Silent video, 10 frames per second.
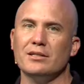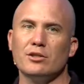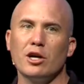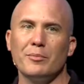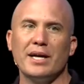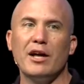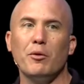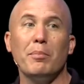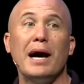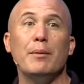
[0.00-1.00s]
to talk about how the
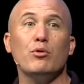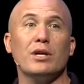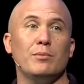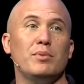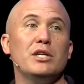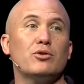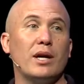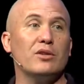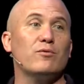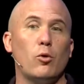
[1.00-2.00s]
Bible can be
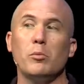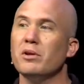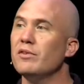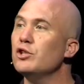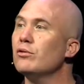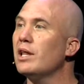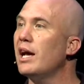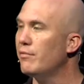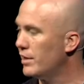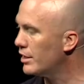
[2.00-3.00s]
transformative in your
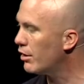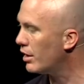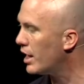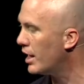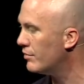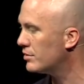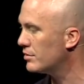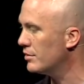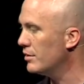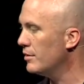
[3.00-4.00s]
life and in our lives.
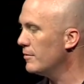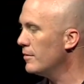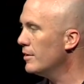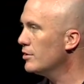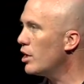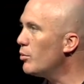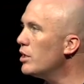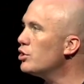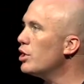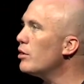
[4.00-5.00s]
So I want
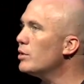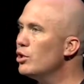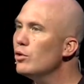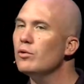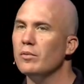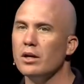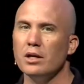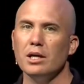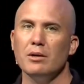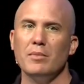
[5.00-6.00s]
to share with you
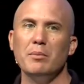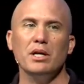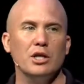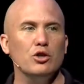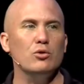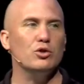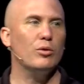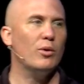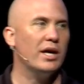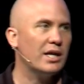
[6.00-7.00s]
maybe an
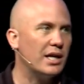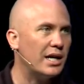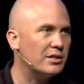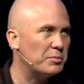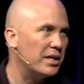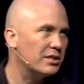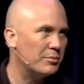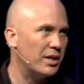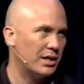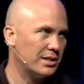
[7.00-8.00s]
unusual way that God speaks to
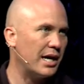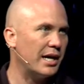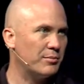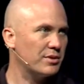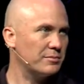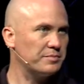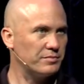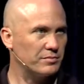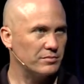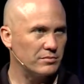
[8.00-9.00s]
me at times.
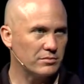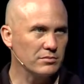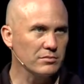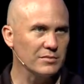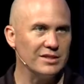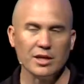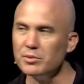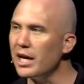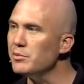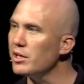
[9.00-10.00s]

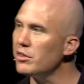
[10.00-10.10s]
Sometimes a